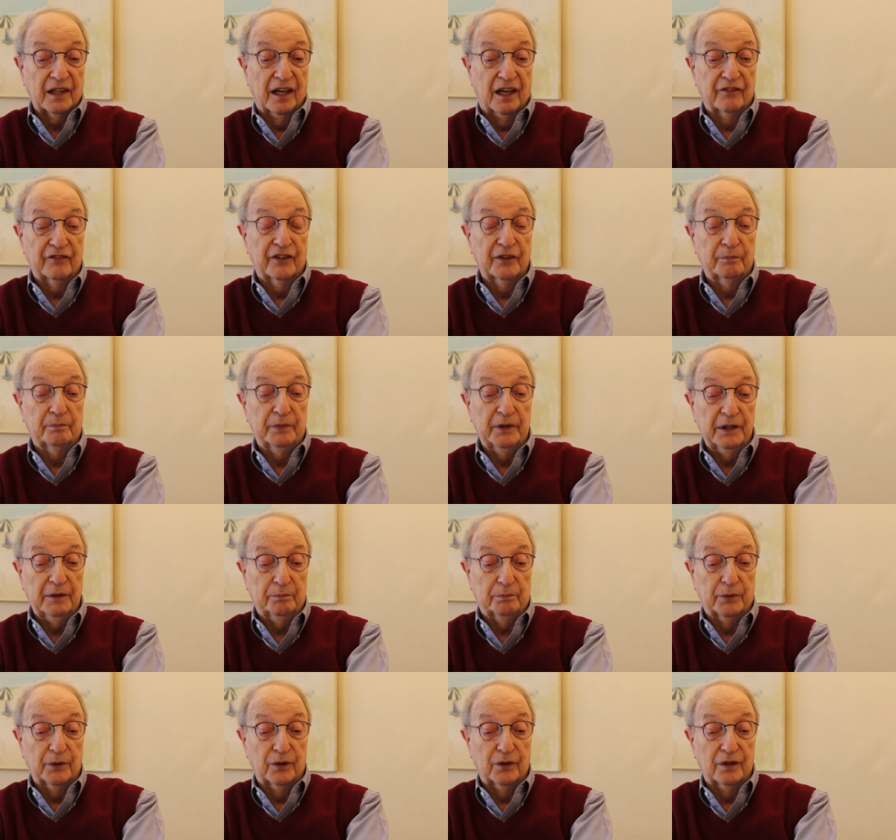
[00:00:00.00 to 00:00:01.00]
of the
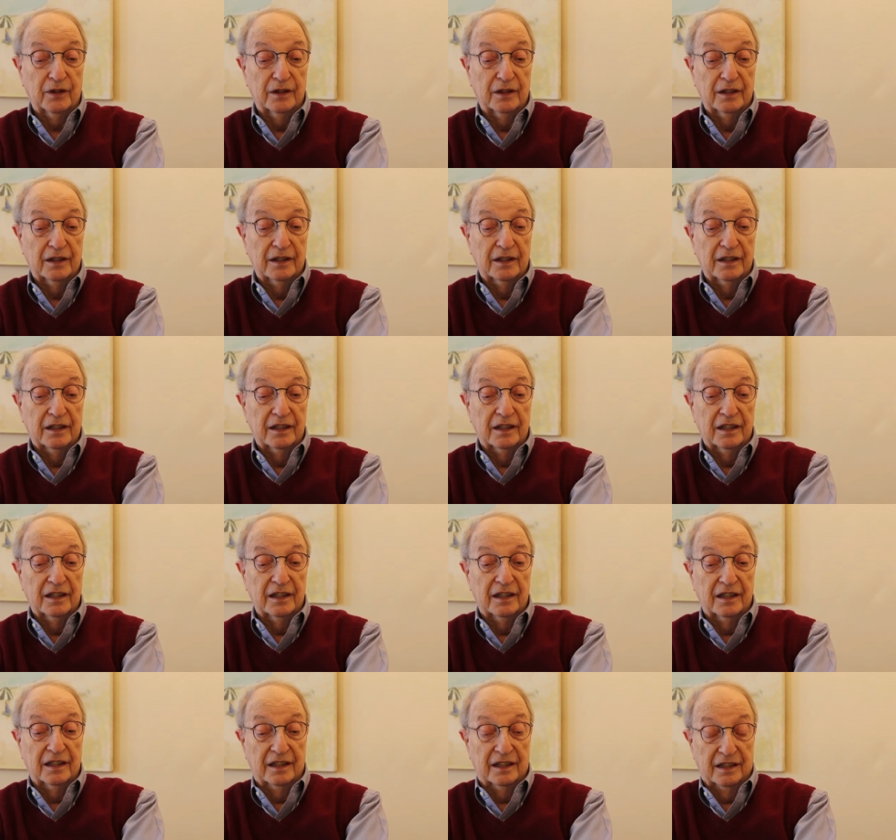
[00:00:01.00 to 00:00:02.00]
people,
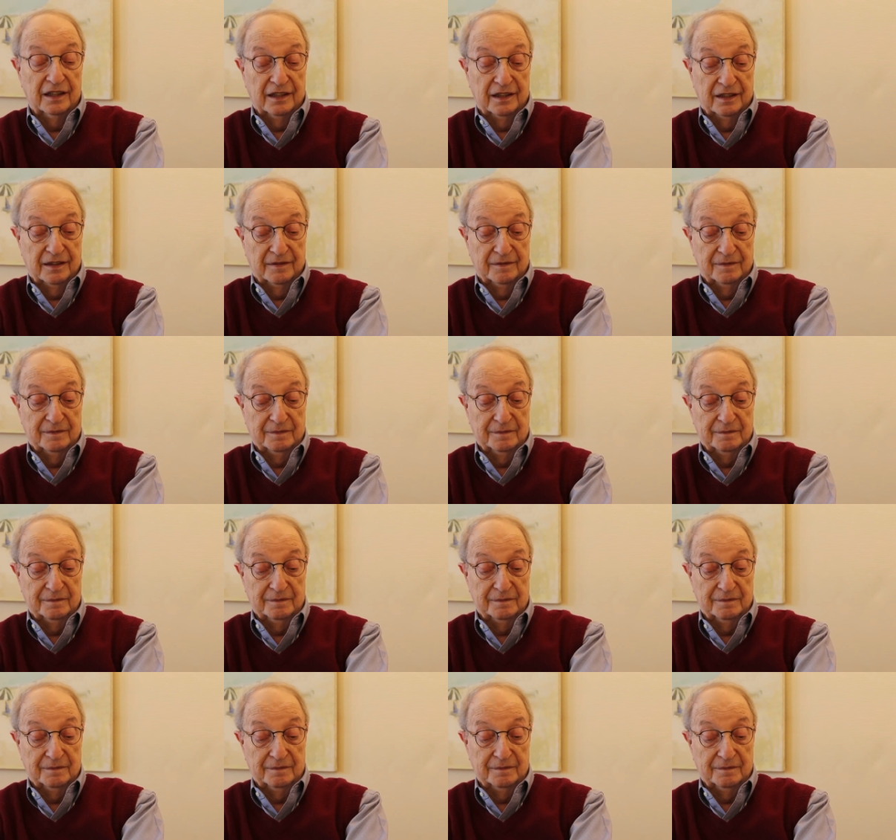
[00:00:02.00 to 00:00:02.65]
um,